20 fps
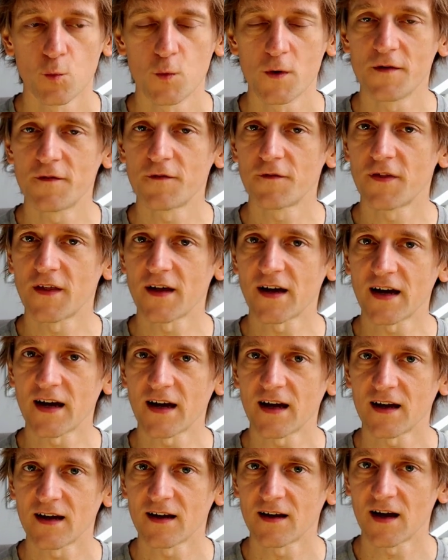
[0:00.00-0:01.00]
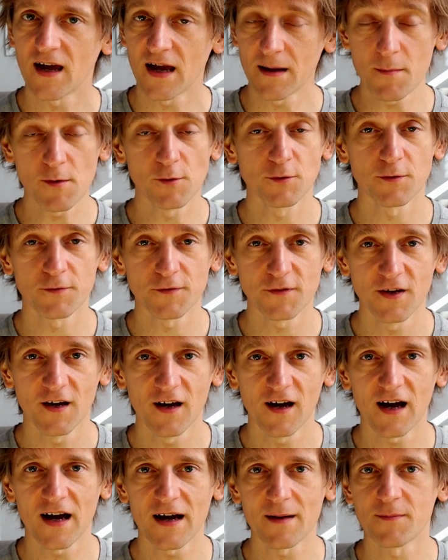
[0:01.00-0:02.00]
with the amount of
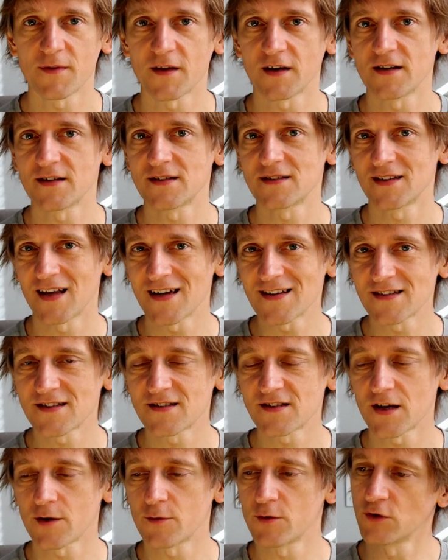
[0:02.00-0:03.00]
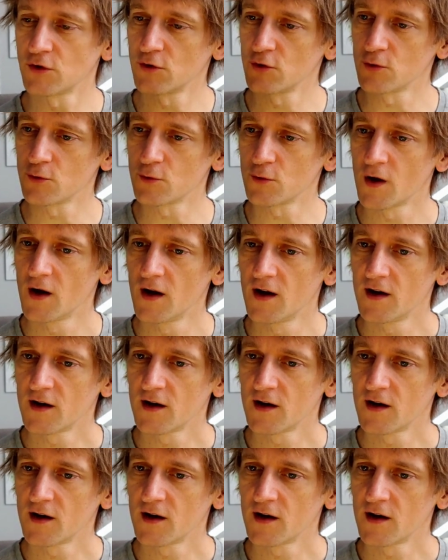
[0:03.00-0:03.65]
time that is necessary to